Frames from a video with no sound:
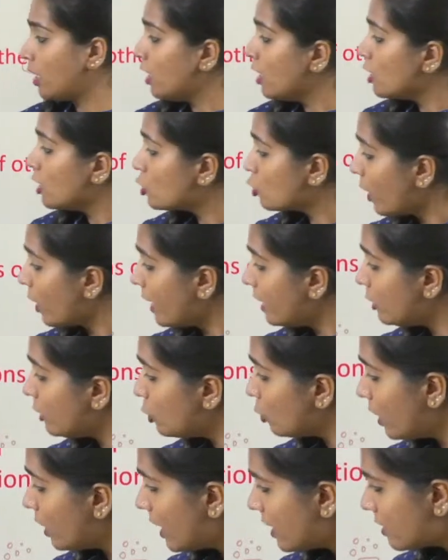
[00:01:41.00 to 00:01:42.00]
So in
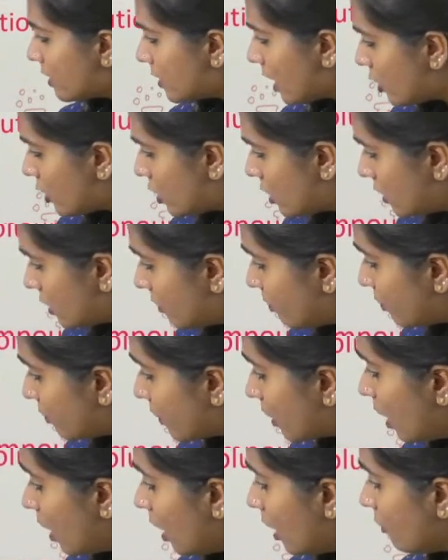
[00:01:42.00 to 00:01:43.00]
today's session
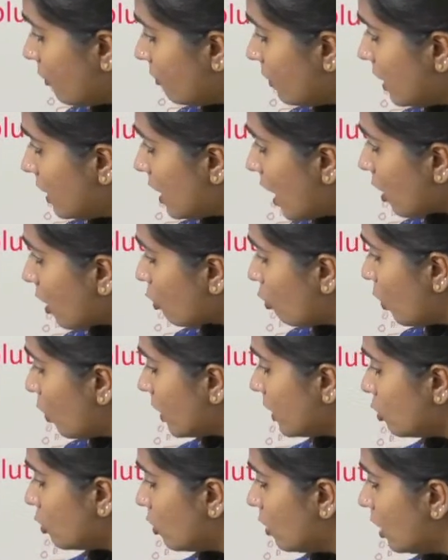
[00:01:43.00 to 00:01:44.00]
we are going
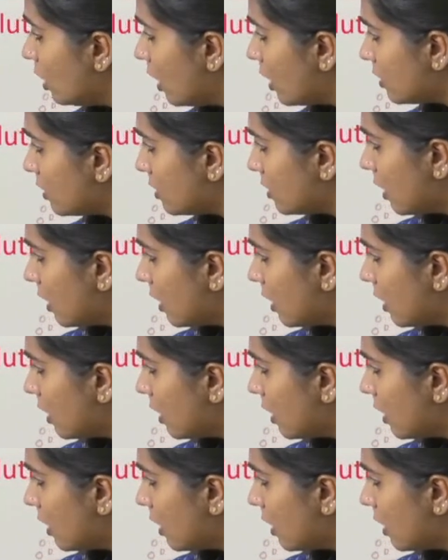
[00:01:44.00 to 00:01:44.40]
to learn